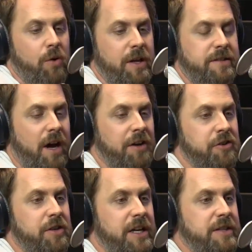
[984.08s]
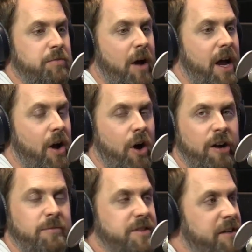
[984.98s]
it's underneath, it's by
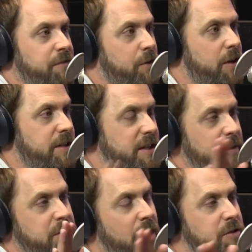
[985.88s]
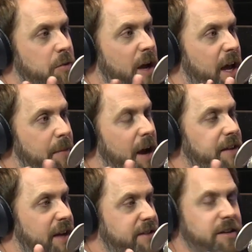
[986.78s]
RM Seafood. It's in the tucked away
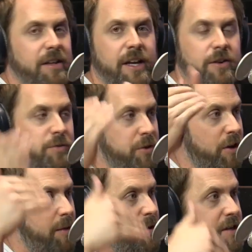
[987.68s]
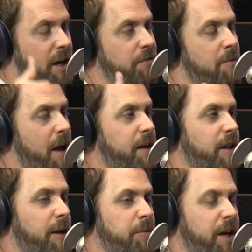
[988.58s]
behind the escalators when you're coming down from
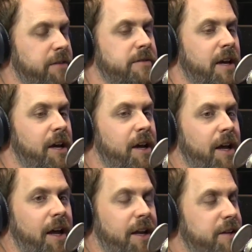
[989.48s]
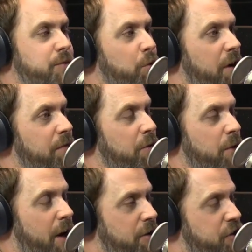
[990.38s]
Mandalay Place it is one of the
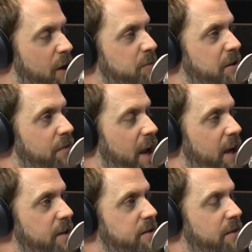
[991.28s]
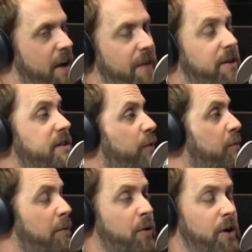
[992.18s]
rare gems in Vegas of having because I
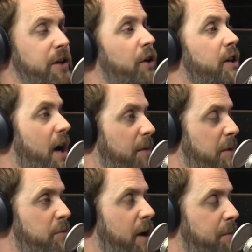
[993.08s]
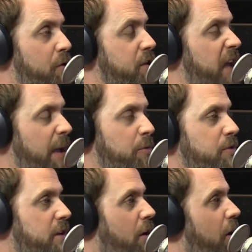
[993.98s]
remember going there a lot. People had booked
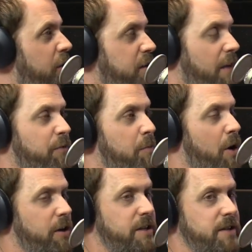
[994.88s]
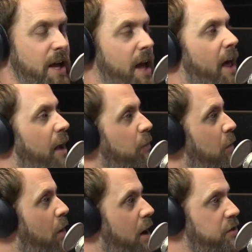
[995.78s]
tables there yes. all the time for parties, and we
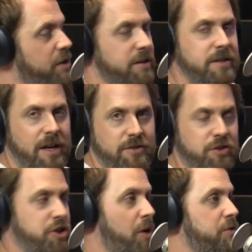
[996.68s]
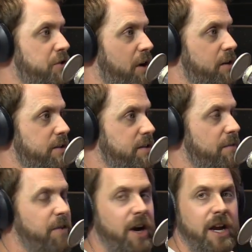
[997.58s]
watched as as the show starts. It's a
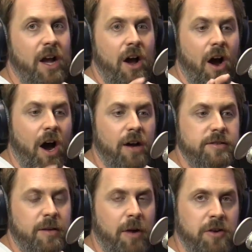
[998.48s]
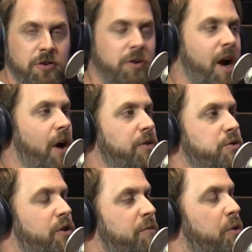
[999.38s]
very awesome underground
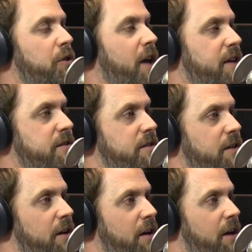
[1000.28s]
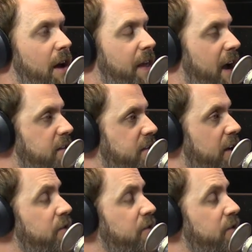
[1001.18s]
sort of burlesque. Get your they had singers.